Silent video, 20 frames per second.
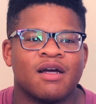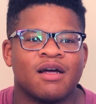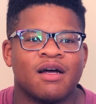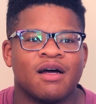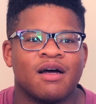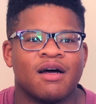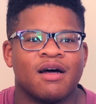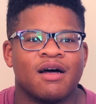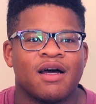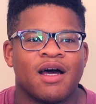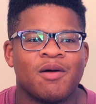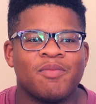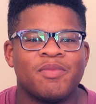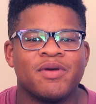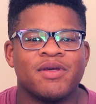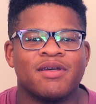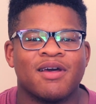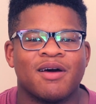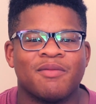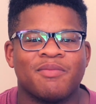
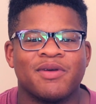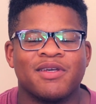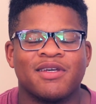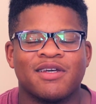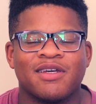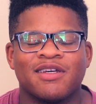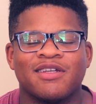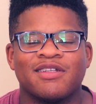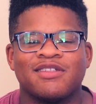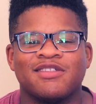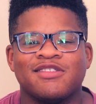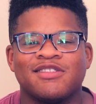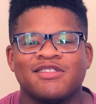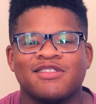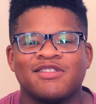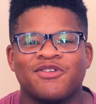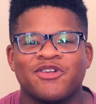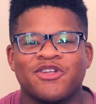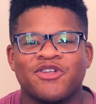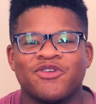Helping
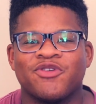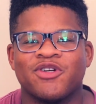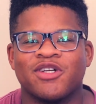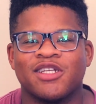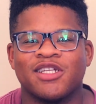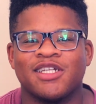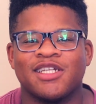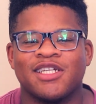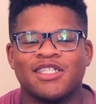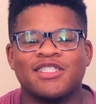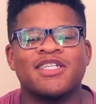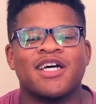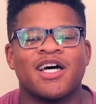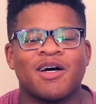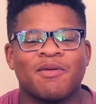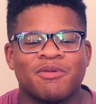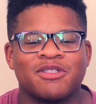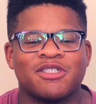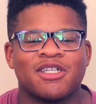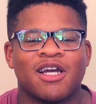kids. When you really get to
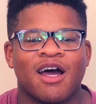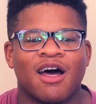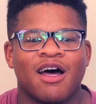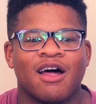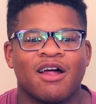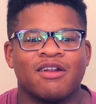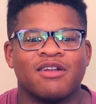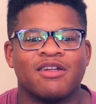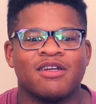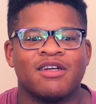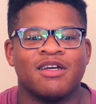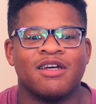help a child